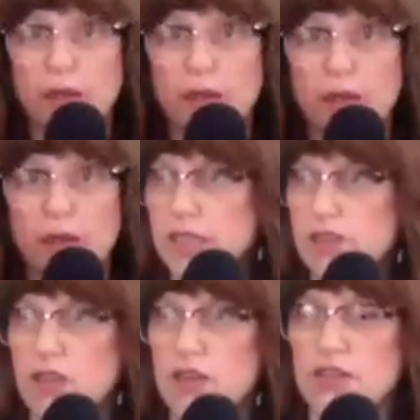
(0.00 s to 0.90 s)
What is
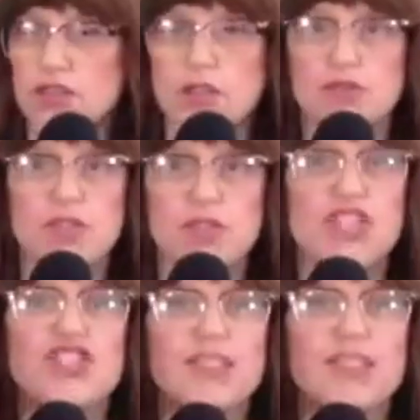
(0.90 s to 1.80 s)
our the
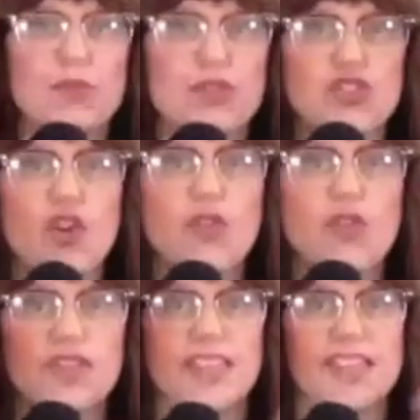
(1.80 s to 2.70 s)
tradition that will solve
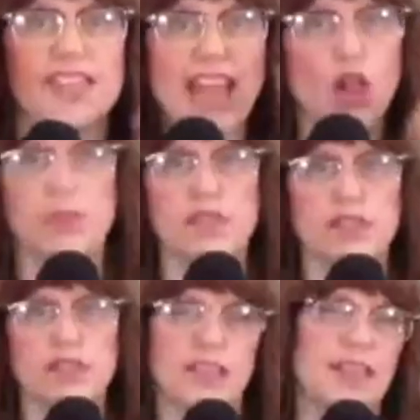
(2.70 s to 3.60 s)
this and help us to